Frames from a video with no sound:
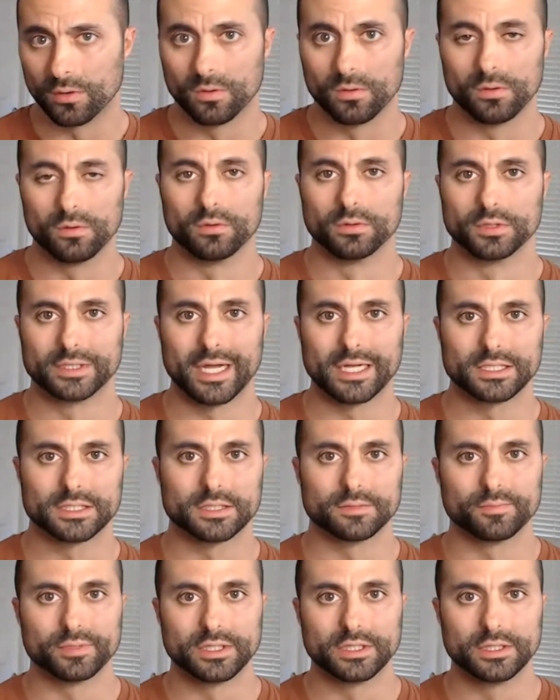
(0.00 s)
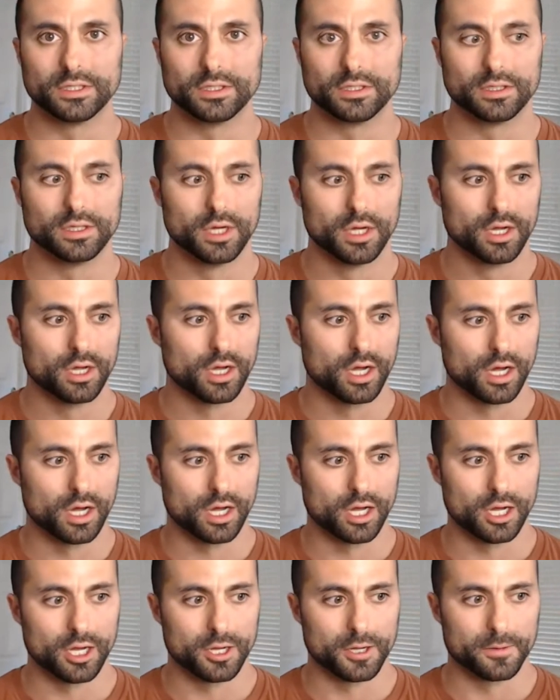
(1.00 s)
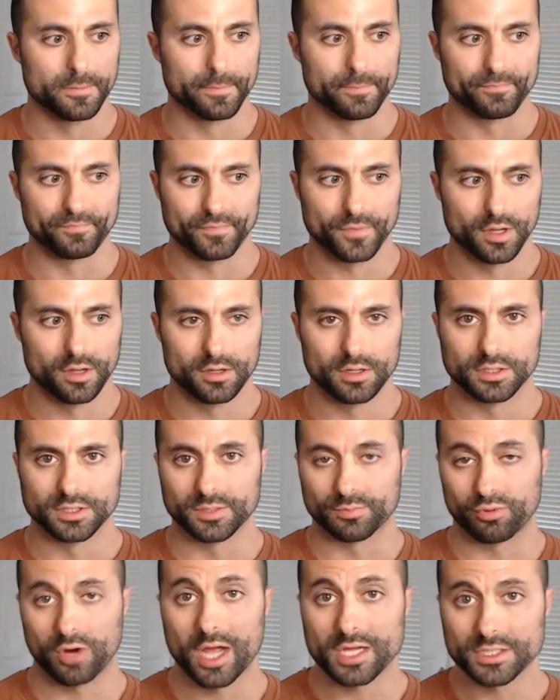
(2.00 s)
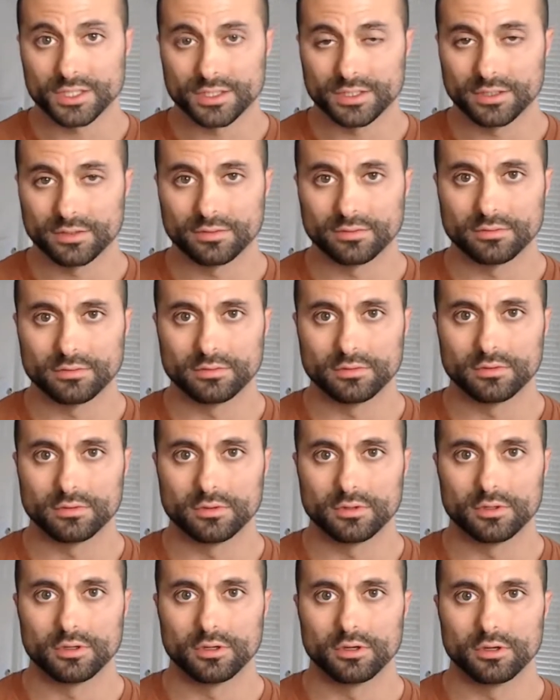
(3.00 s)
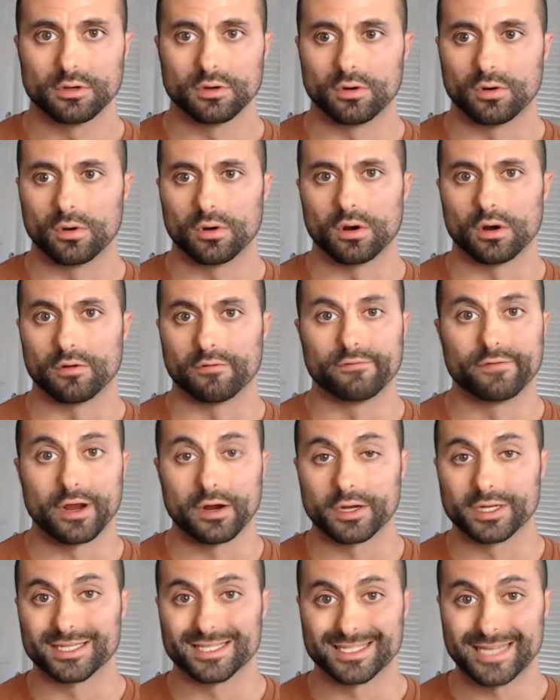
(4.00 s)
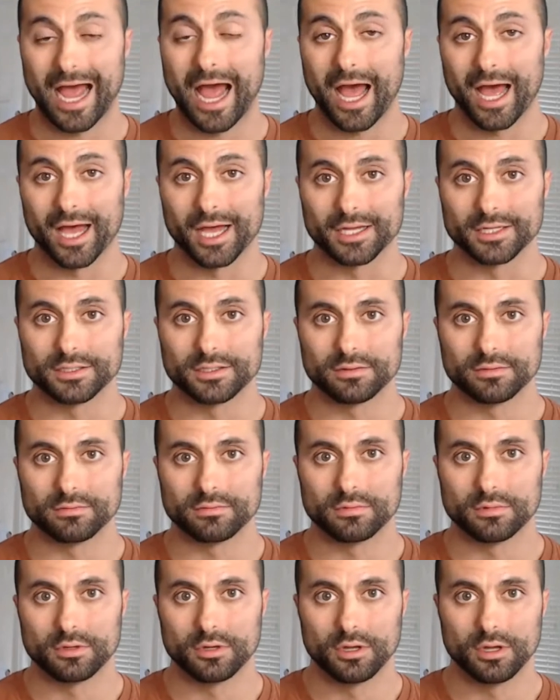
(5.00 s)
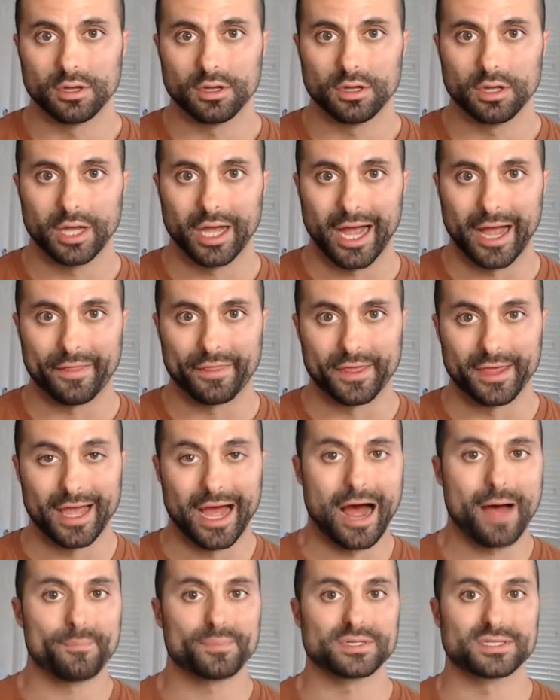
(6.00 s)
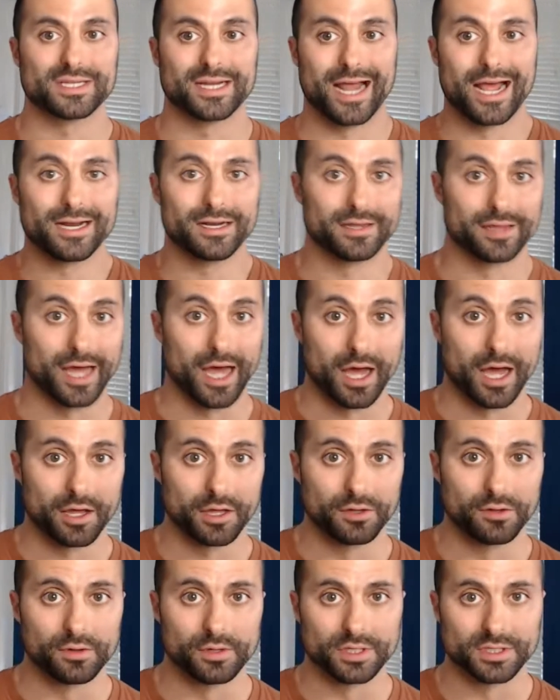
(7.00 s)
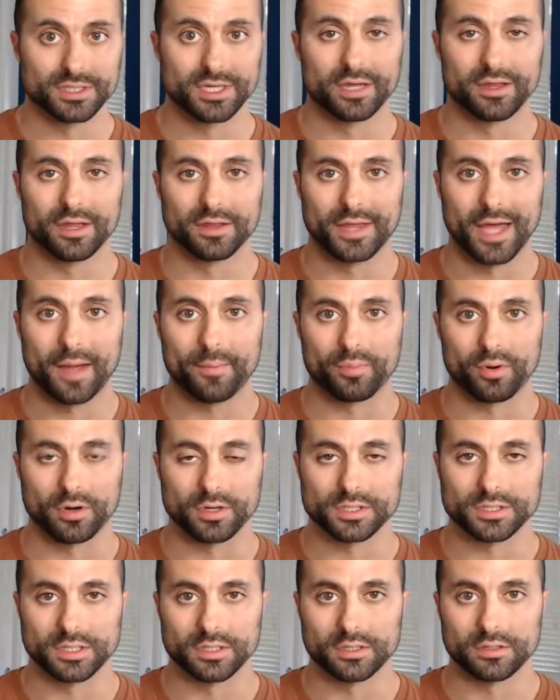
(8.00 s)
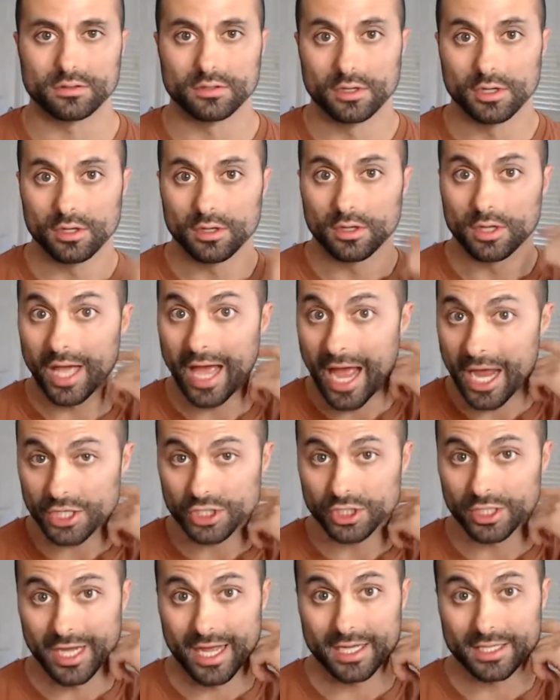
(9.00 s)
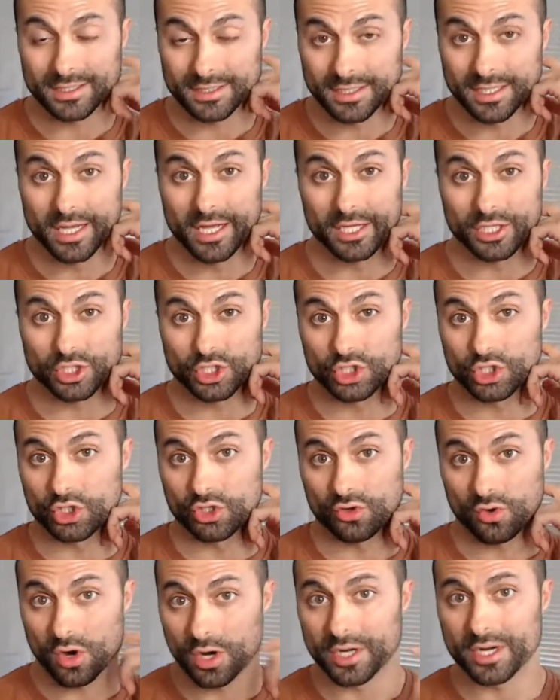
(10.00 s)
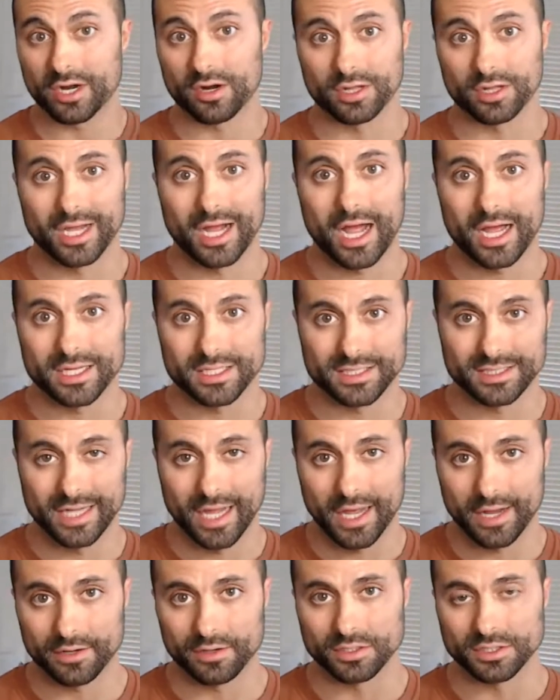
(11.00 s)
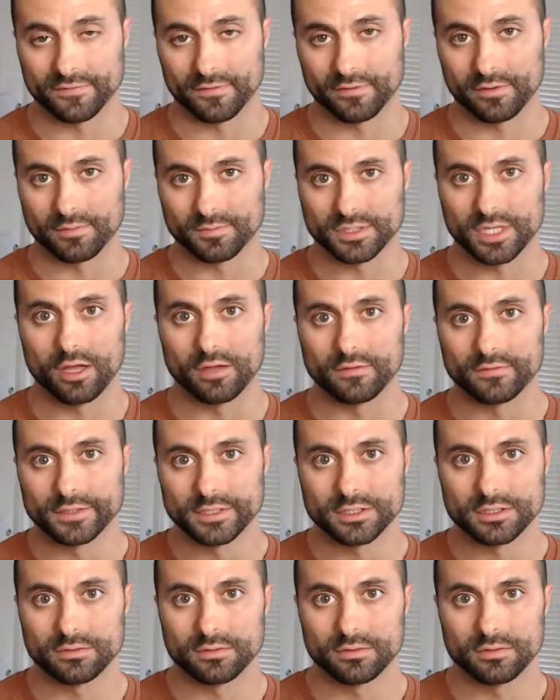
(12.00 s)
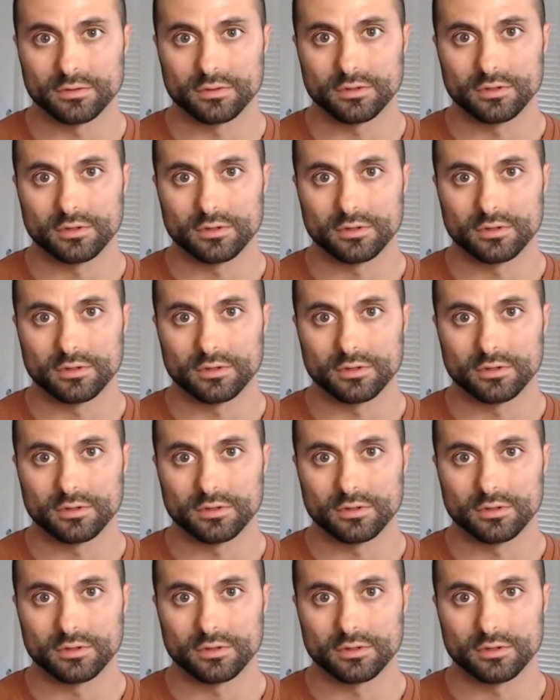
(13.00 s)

who tend to be um, depressed or very sad at the opposite end of that, you could say that that person actually has extraordinarily high standards for themselves.